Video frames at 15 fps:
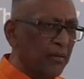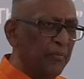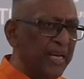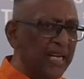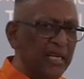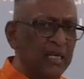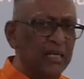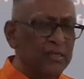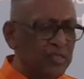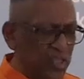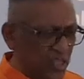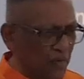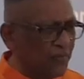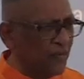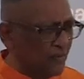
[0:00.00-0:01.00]
Many
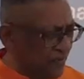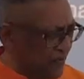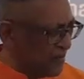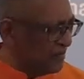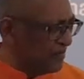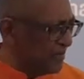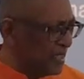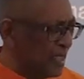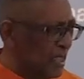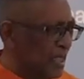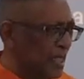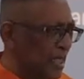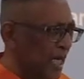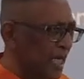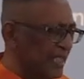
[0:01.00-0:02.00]
suffer from
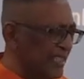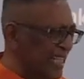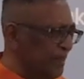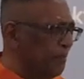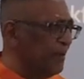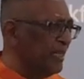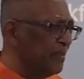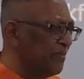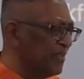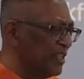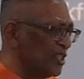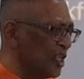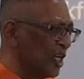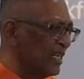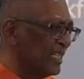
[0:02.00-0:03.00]
deep
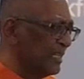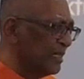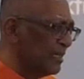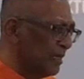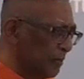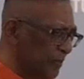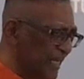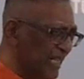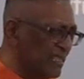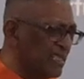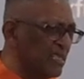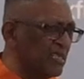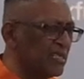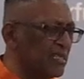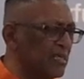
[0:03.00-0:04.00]
inferiority
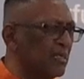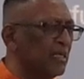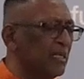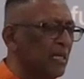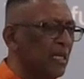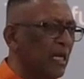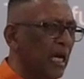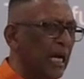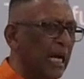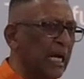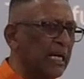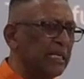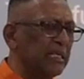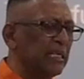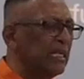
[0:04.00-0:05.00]
complexes,
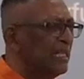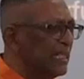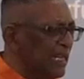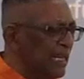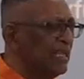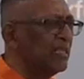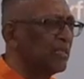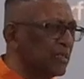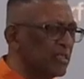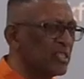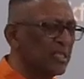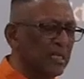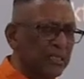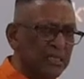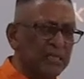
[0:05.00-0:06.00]
and it
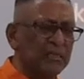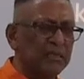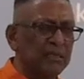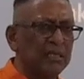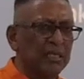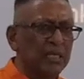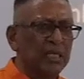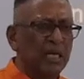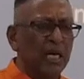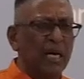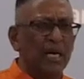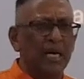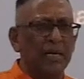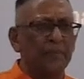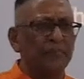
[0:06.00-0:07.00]
hinders us.
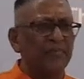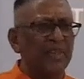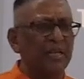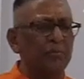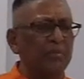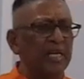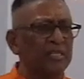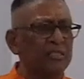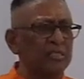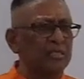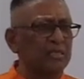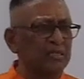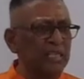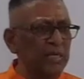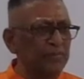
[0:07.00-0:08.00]
It makes
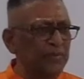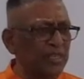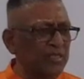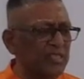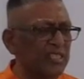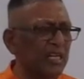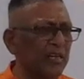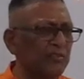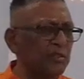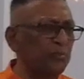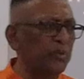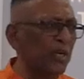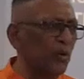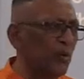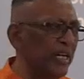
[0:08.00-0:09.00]
us keep ourselves
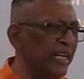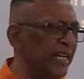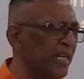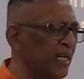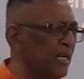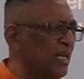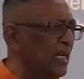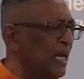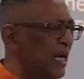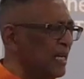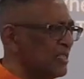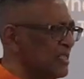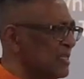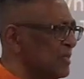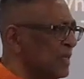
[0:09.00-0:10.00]
put away,
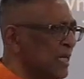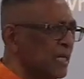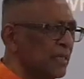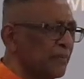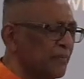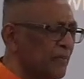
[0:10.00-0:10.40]
and so on.